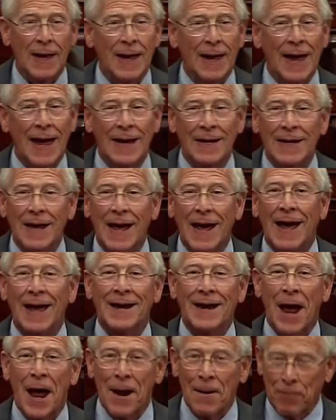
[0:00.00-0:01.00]
And
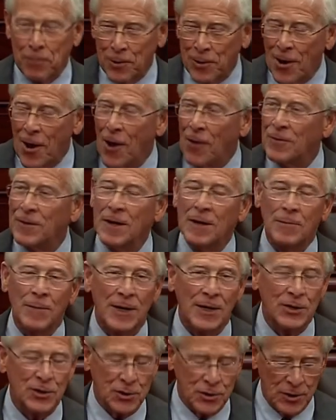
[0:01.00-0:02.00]
I applaud the
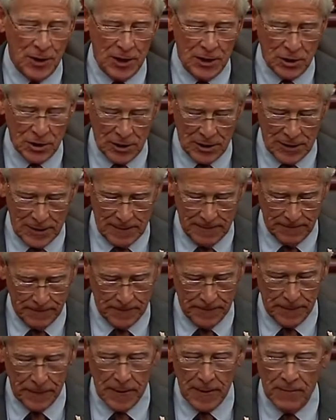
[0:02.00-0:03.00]
administration
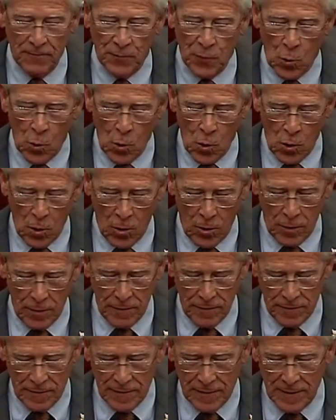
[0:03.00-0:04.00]

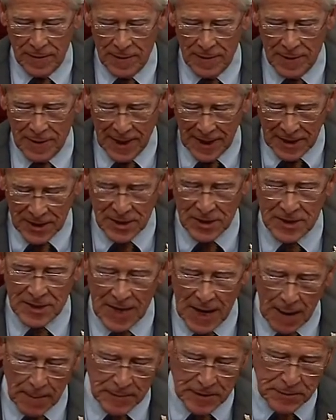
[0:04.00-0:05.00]
for these
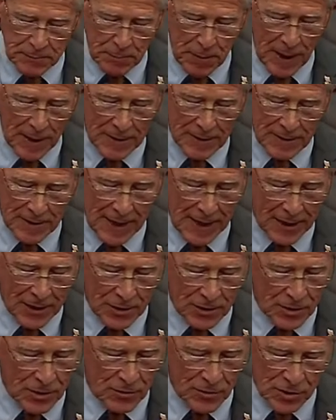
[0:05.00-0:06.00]
steps, but they
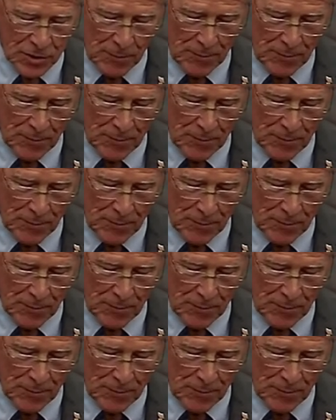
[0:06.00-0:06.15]
could do so